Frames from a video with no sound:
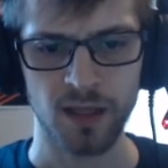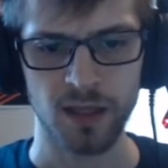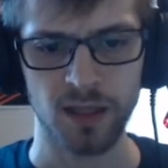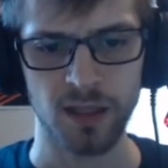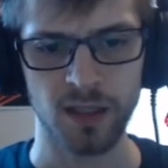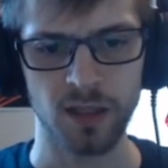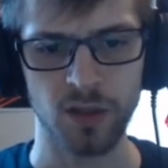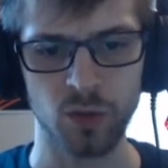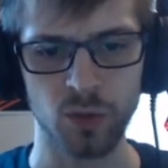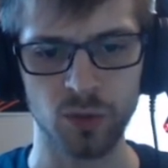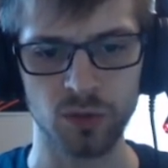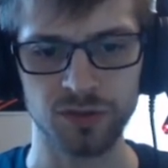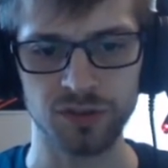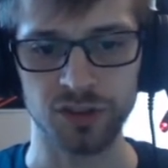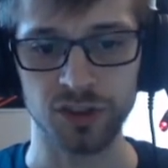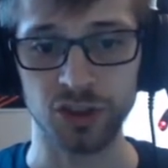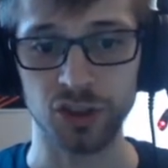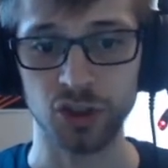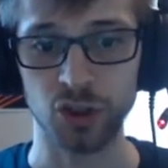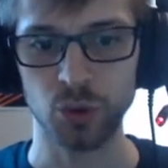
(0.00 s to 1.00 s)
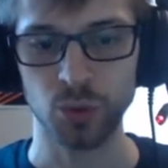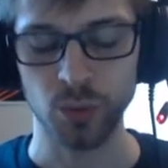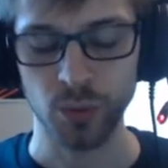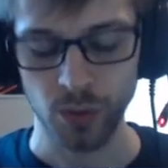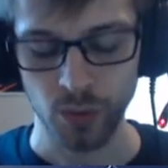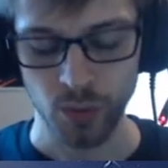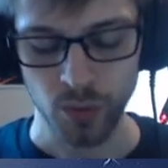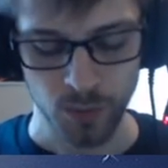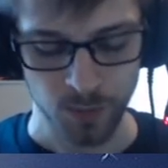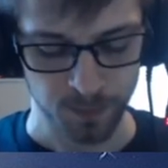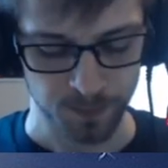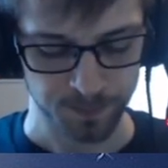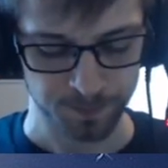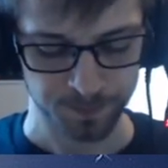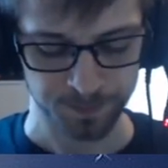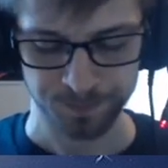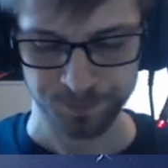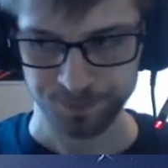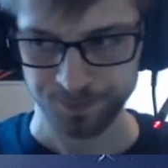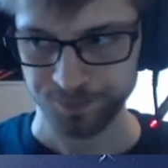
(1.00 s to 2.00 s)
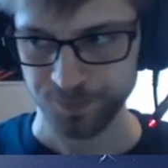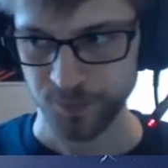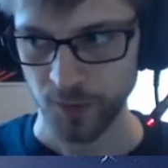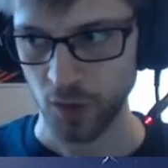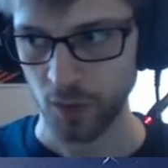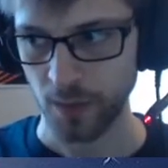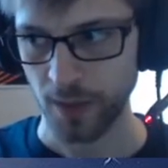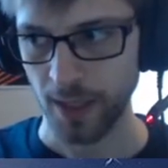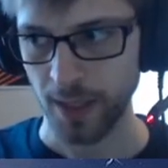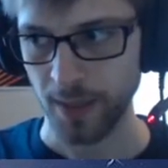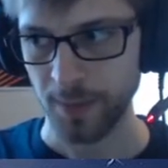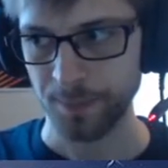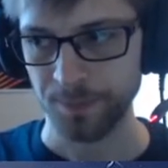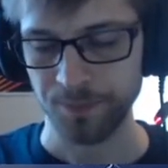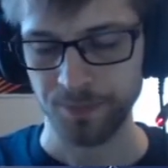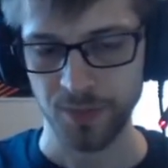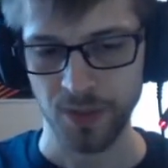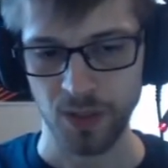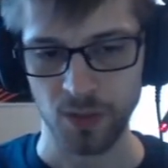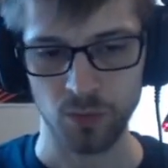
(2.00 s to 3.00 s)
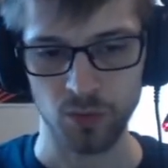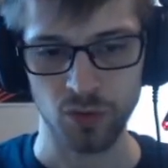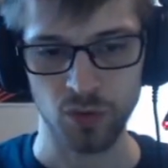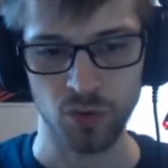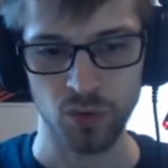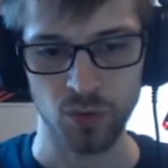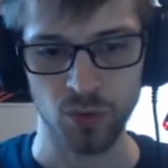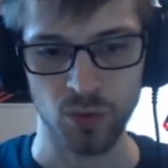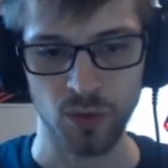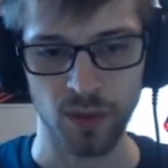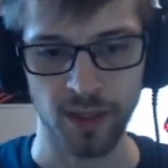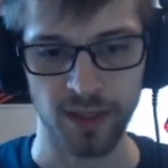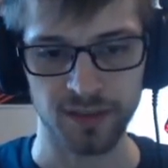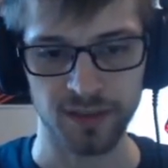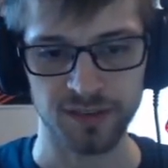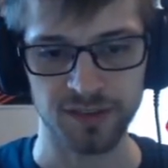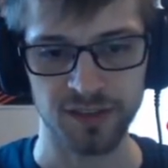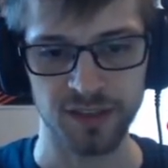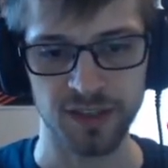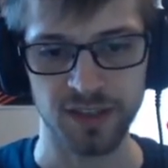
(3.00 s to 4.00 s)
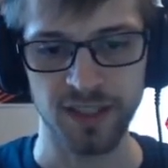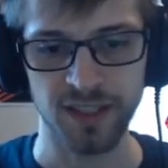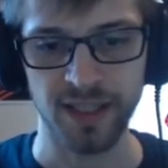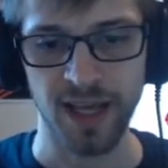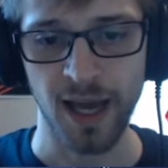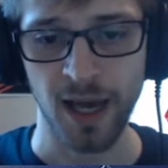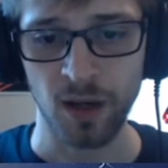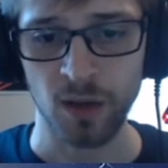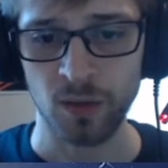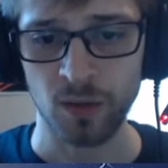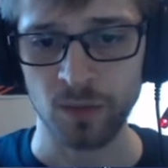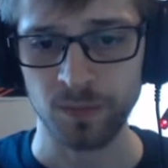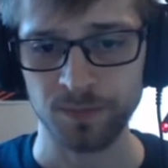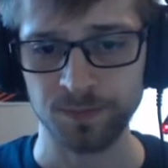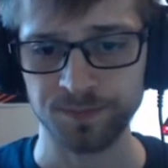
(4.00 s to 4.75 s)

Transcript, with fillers: equals to true okay we'll do stdl